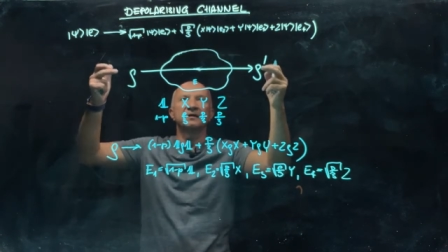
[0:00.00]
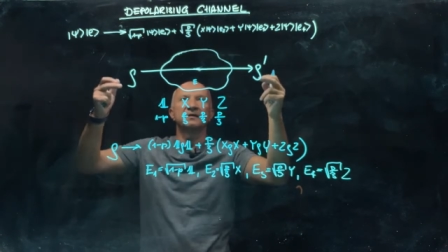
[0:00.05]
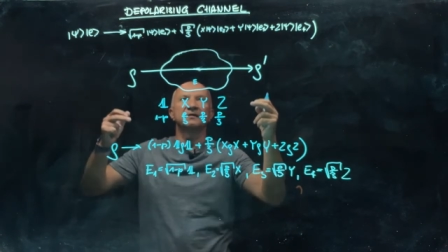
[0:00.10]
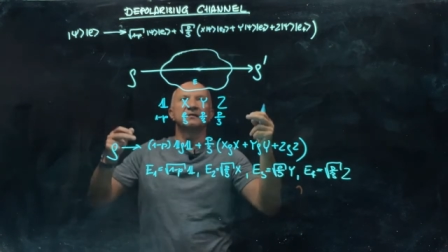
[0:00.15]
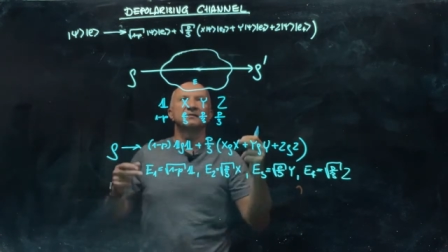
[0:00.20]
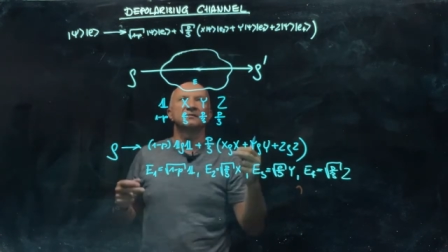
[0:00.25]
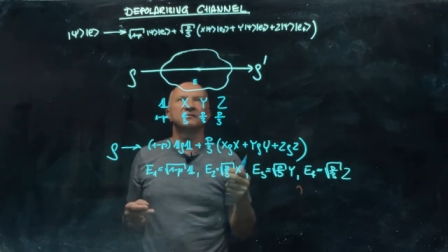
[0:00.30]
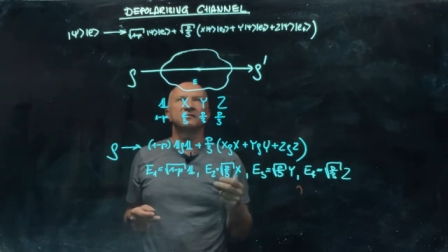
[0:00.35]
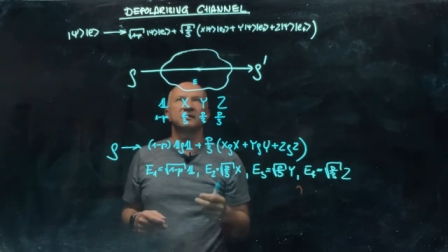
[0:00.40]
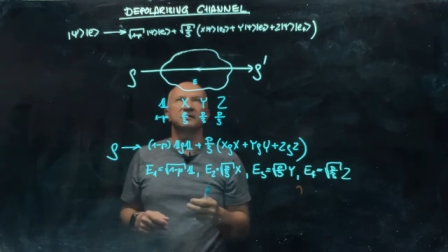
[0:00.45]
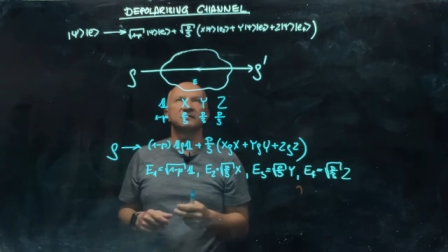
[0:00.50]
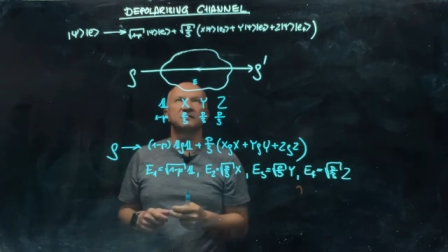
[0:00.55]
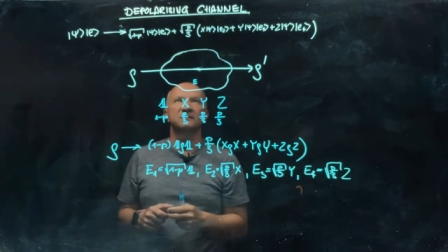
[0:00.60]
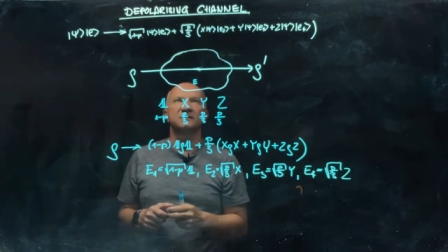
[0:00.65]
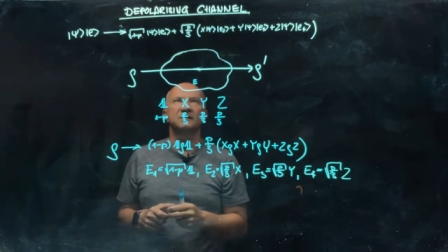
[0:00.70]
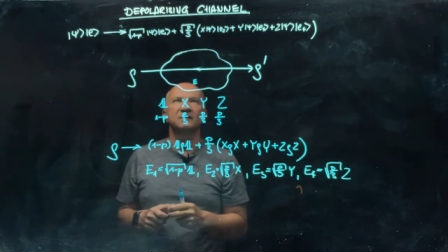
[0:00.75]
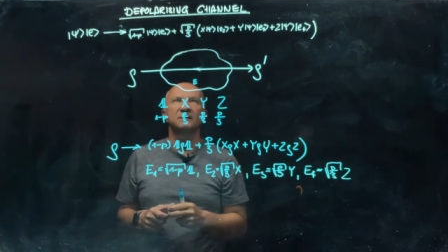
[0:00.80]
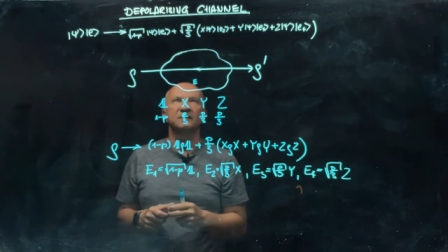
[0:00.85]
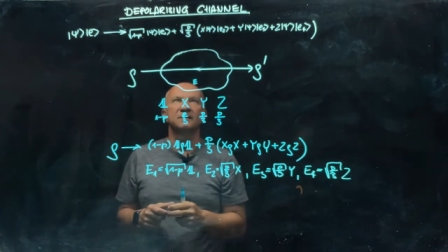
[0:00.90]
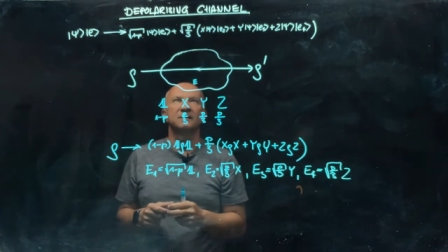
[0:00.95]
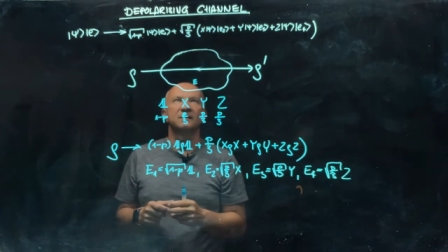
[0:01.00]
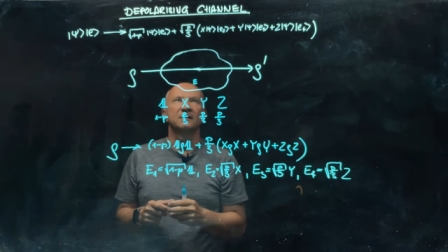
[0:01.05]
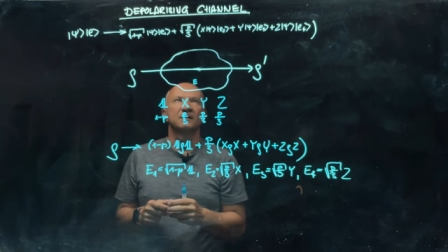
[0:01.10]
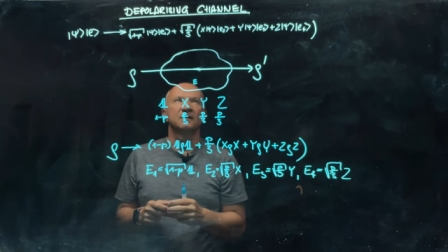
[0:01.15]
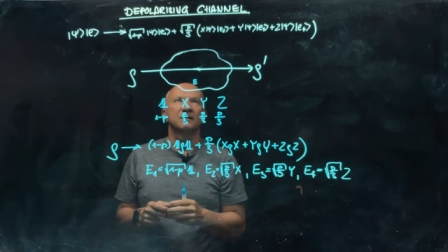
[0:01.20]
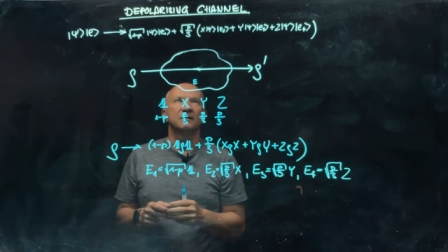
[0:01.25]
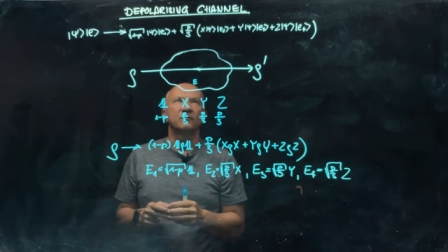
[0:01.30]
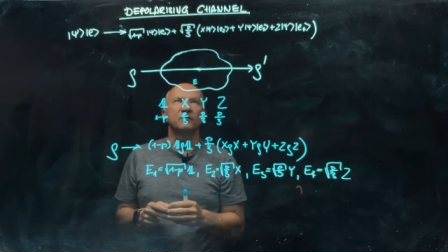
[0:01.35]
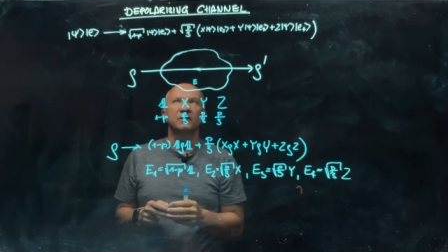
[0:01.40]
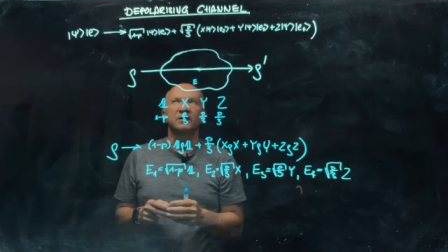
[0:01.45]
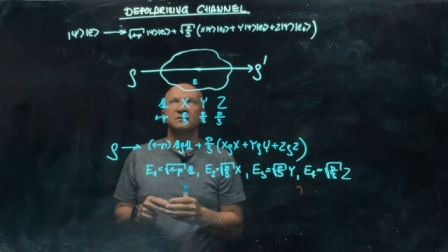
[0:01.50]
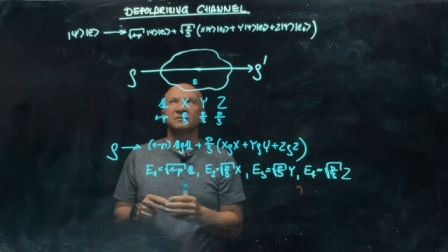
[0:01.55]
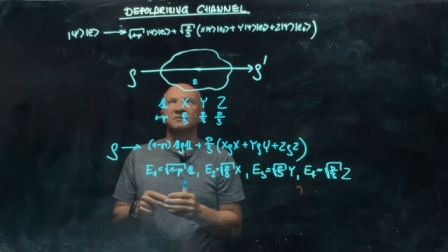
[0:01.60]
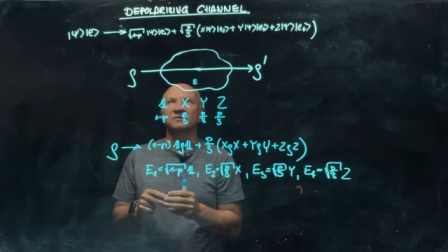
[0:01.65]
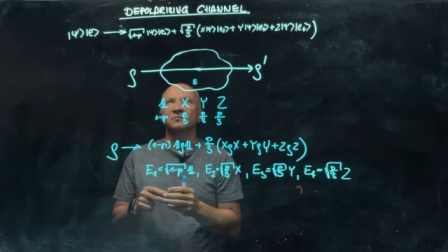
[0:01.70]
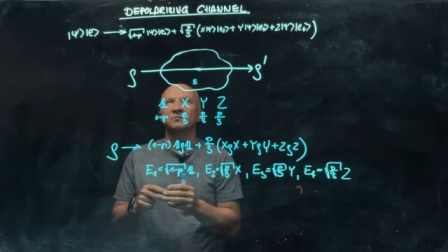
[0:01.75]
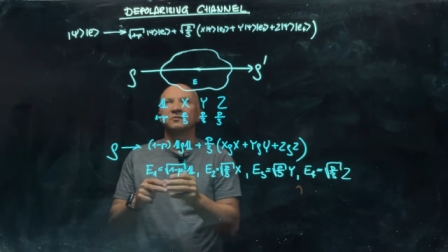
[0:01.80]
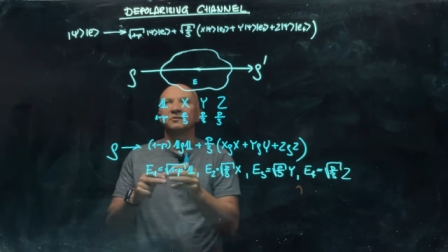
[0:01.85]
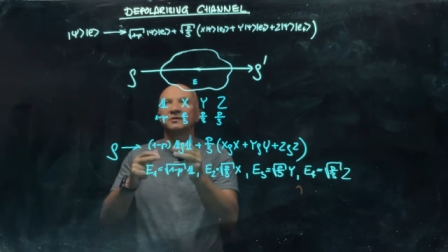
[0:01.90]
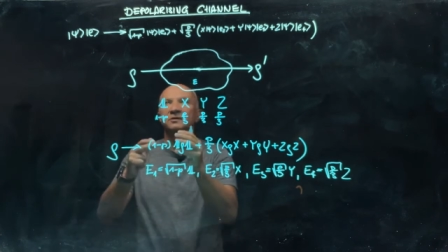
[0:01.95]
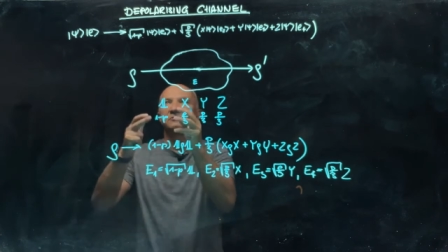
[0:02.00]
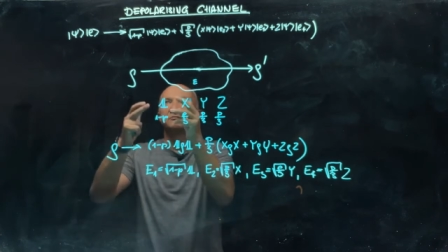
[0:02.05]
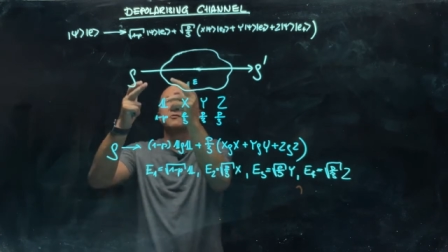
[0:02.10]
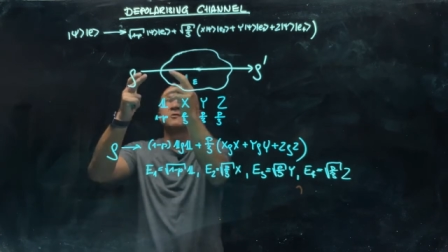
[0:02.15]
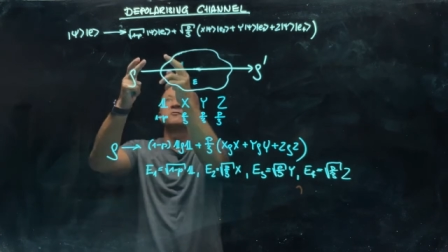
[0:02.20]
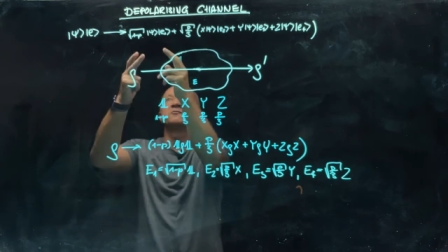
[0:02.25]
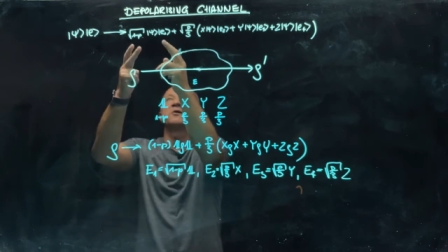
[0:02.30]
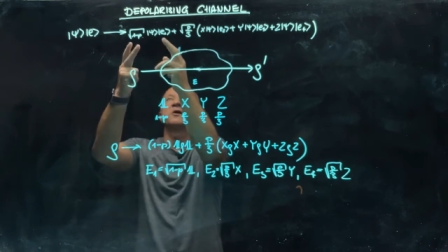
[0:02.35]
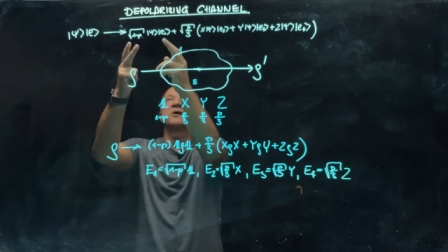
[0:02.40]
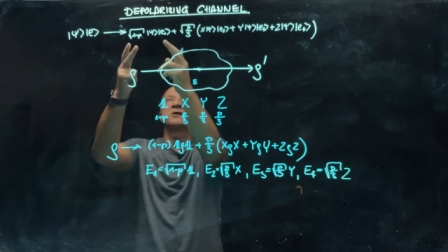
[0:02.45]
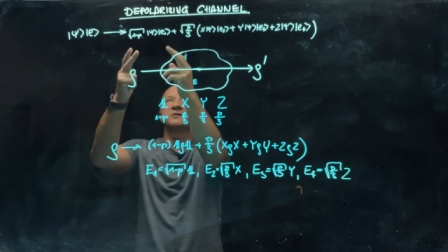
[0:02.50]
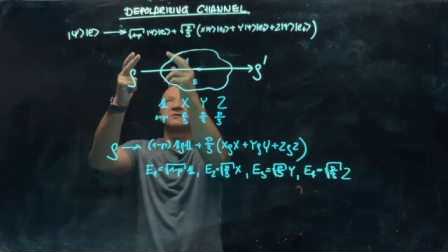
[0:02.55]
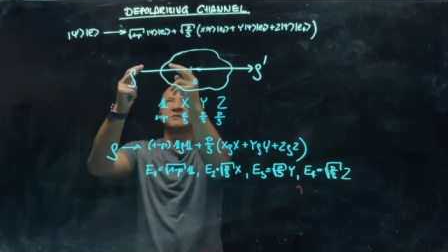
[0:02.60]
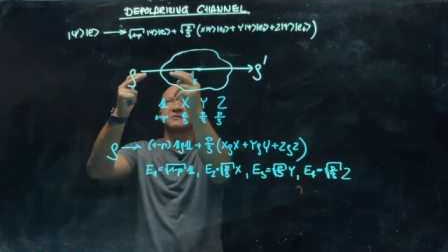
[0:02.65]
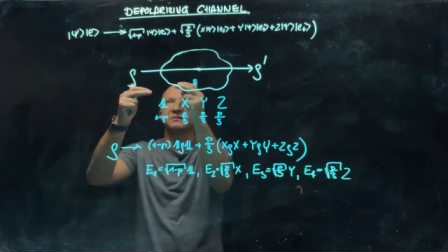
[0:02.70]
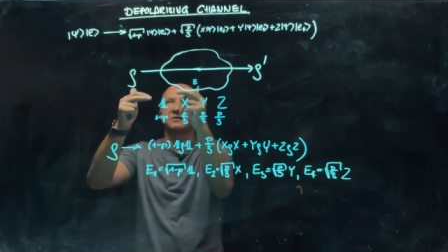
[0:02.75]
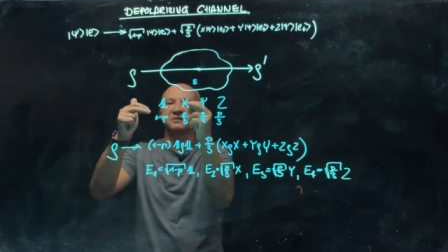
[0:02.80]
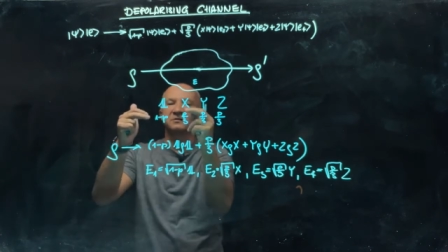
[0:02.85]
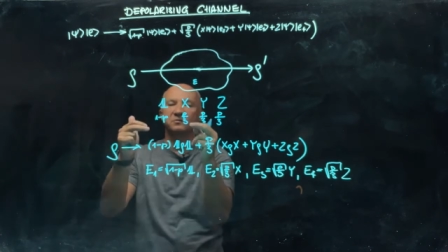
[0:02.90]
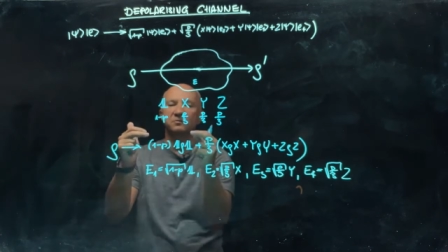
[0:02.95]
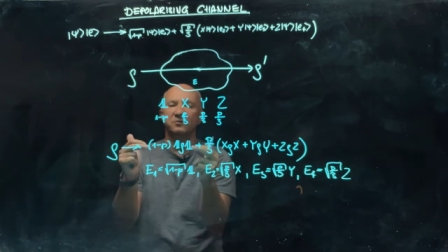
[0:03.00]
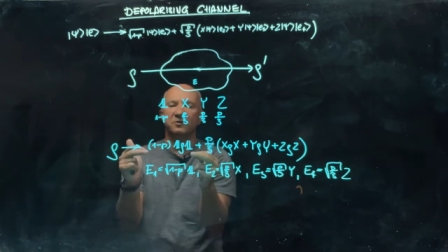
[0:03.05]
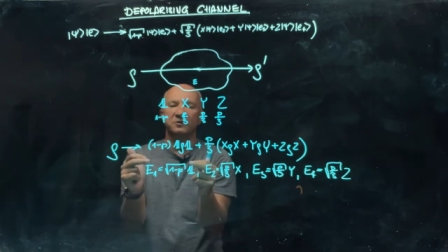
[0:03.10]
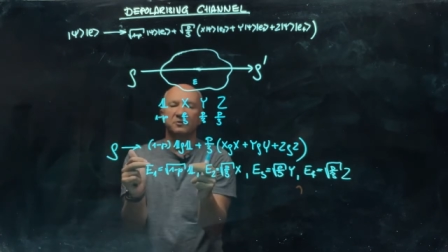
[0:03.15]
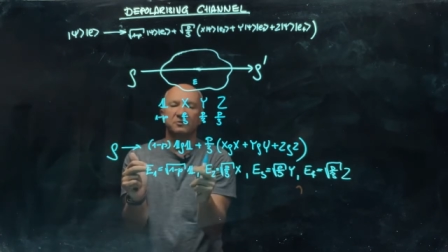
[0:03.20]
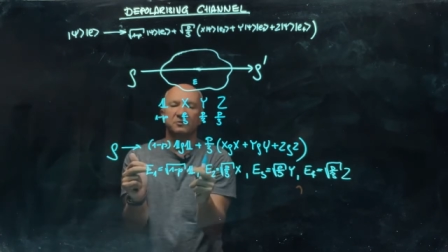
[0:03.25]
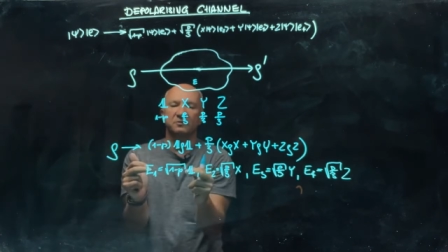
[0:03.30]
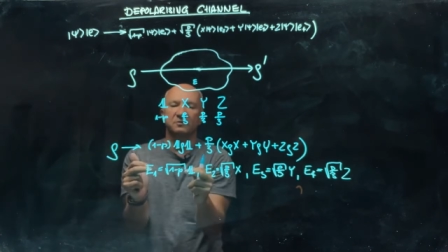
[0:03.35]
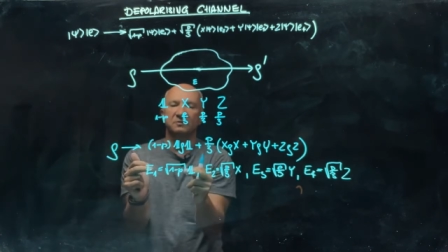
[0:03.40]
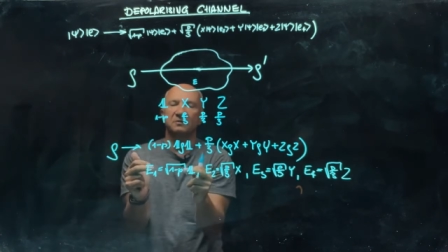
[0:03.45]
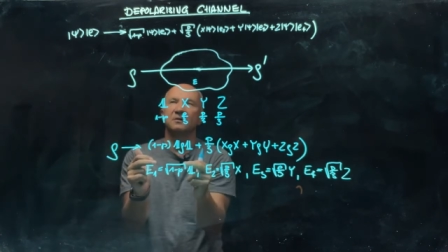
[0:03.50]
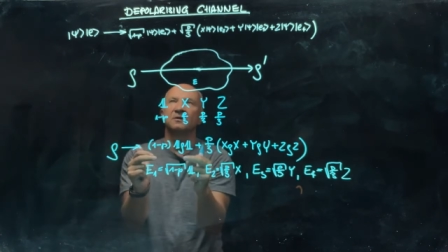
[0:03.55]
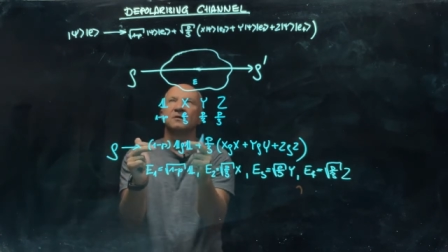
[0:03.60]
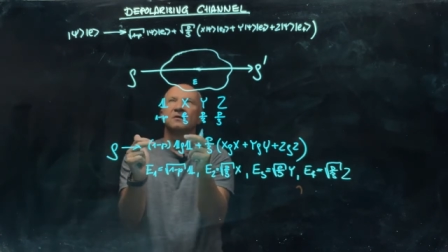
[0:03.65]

As you can see, we can simply rewrite this expression